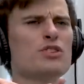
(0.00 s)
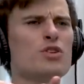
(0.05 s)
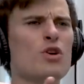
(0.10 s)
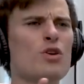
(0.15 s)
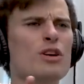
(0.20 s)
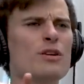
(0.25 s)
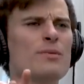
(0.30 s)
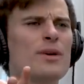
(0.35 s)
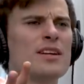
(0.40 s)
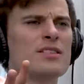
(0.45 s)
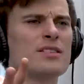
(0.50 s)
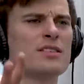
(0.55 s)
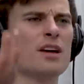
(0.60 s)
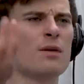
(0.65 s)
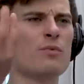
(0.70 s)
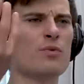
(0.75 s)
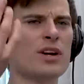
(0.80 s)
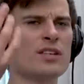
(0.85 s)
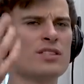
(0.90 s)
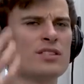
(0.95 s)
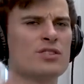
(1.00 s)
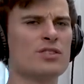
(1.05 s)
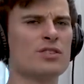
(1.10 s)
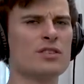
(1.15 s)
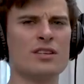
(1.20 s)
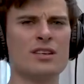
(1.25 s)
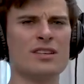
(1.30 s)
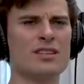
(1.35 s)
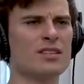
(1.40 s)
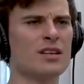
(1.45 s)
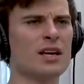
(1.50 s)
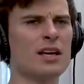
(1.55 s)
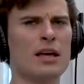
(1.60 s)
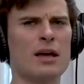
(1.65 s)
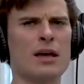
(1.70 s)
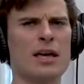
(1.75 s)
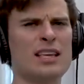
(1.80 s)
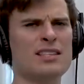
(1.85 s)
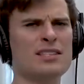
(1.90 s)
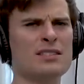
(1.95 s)
you talking about? Subways. It's
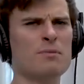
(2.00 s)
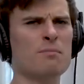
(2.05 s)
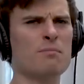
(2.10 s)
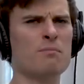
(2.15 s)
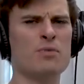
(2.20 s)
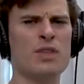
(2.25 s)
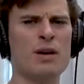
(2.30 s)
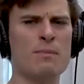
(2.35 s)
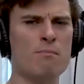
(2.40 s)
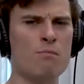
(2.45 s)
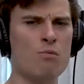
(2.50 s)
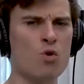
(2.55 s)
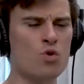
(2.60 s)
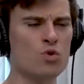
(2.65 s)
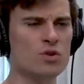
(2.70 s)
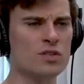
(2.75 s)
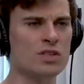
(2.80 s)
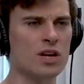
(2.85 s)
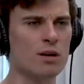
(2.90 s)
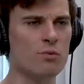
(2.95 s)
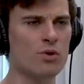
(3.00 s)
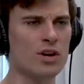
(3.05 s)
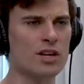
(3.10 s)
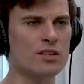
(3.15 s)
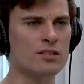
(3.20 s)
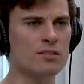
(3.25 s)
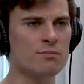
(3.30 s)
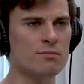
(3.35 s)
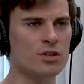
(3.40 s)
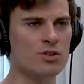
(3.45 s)
like, isn't there more Subways than